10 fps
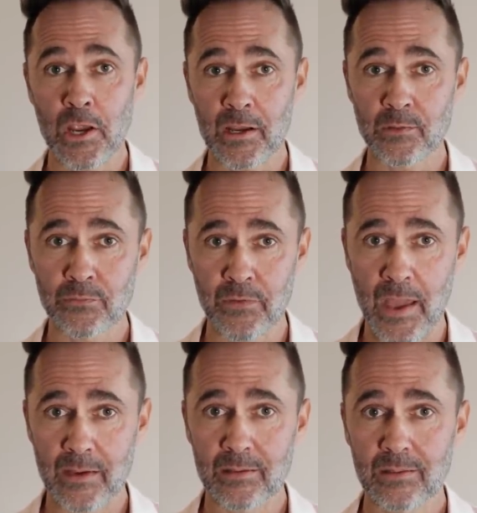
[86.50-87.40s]
check out the
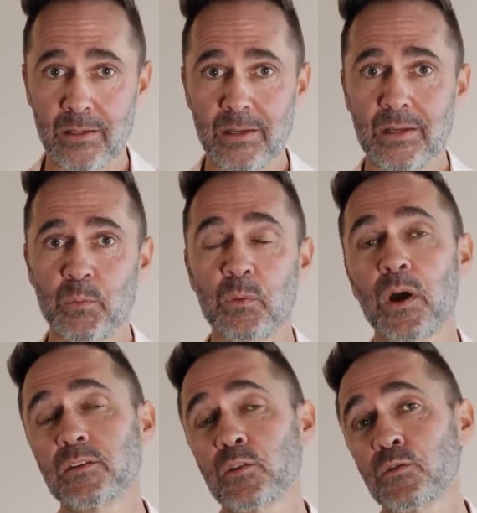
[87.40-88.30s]
FAQ, we
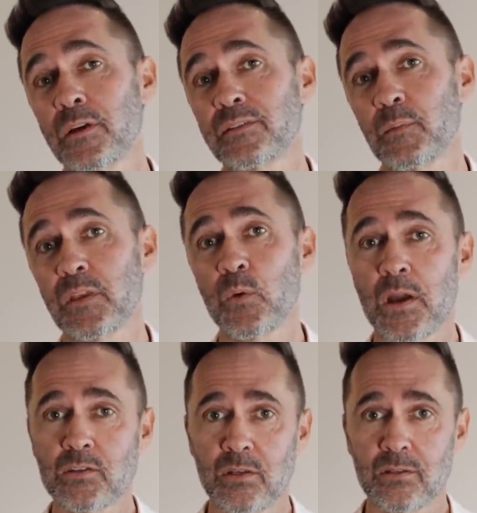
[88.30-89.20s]
want to address some of the
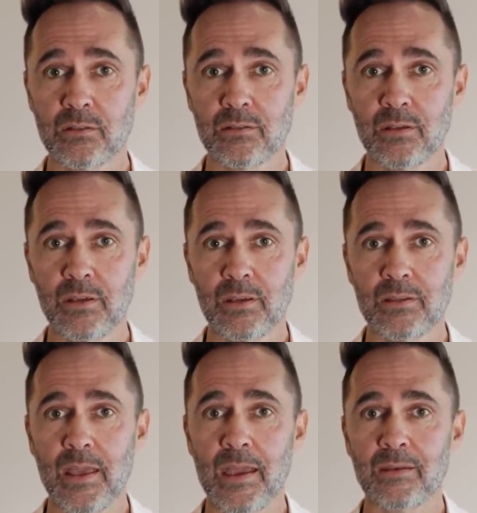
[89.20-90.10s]
questions
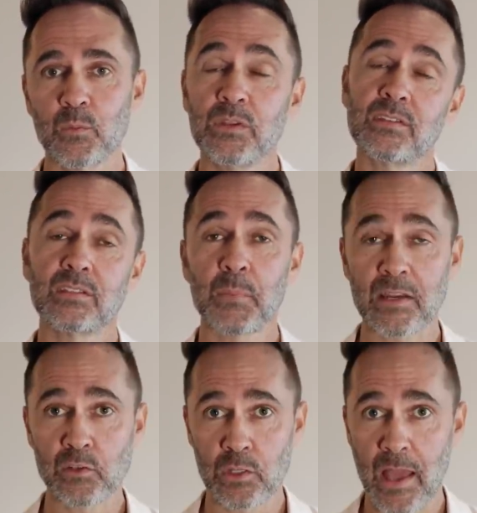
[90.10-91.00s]
that we
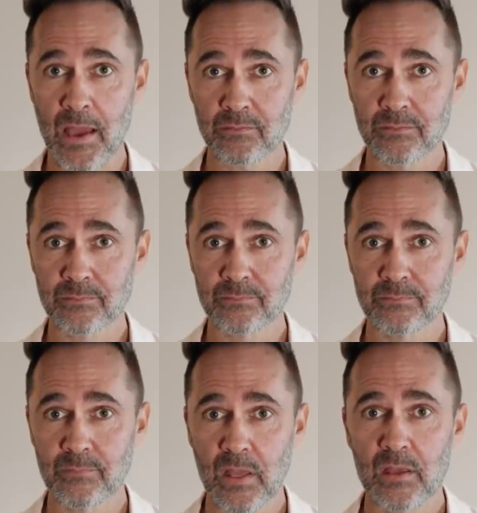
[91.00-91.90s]
suspect you'll have.
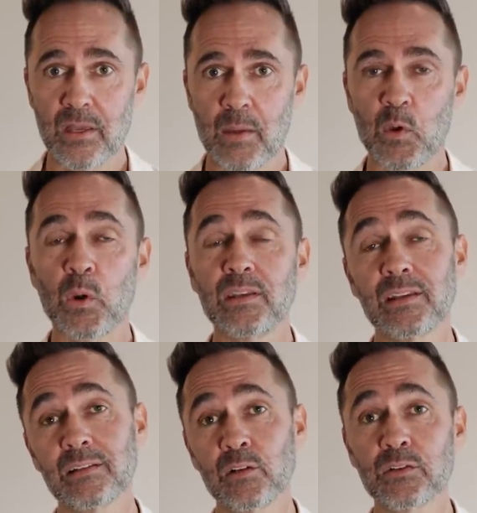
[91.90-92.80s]
I'm going to
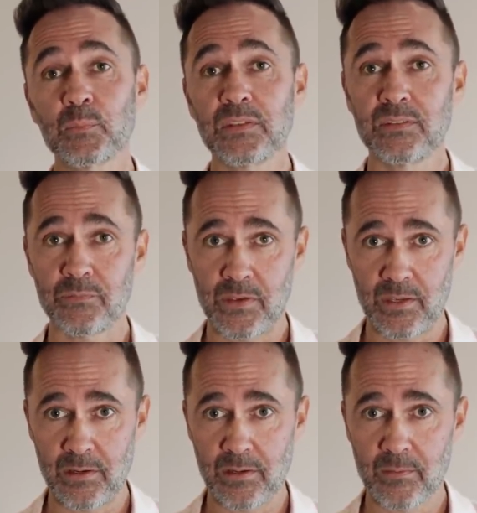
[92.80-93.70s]
get a little specific
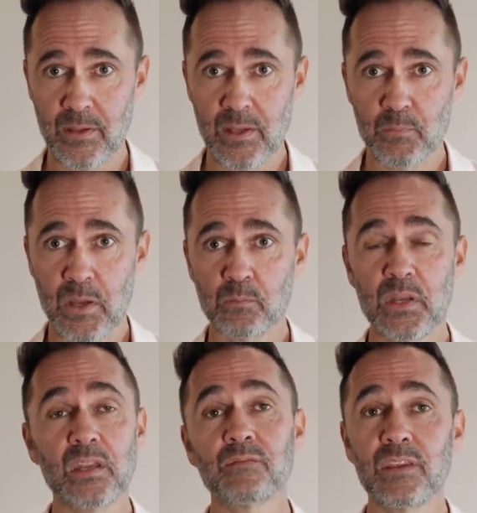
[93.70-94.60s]
here, but
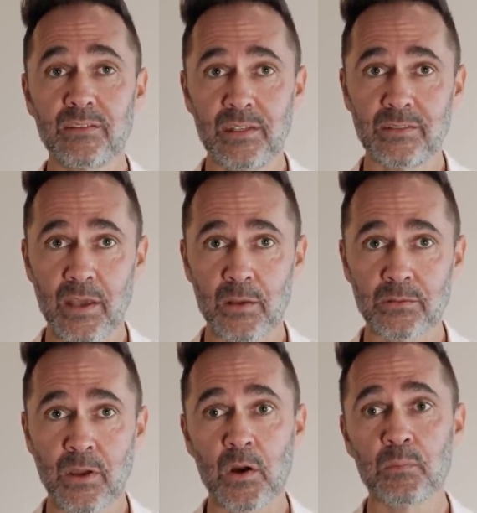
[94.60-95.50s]
many of these Fucking details
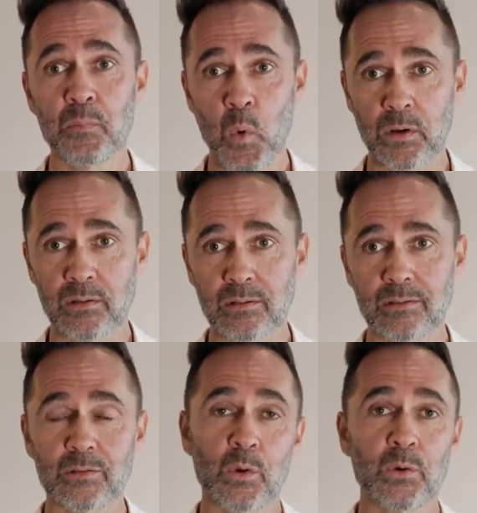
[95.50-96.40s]
switch are players,
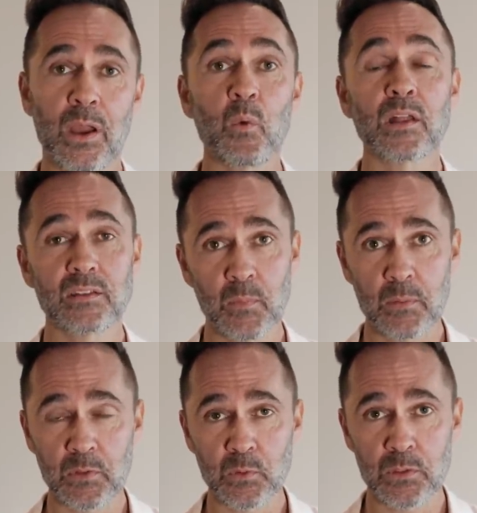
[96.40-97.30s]
dude. So I want to be
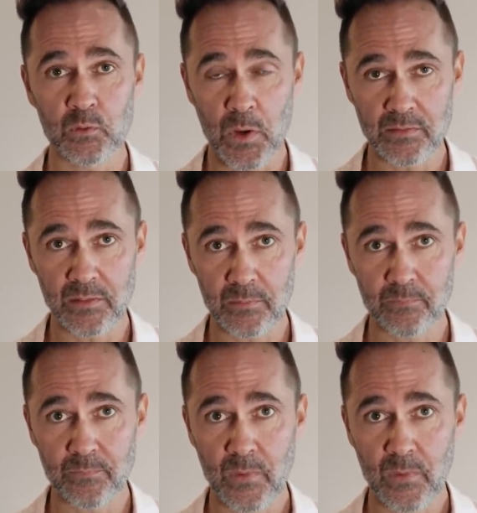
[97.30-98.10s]
able to address them.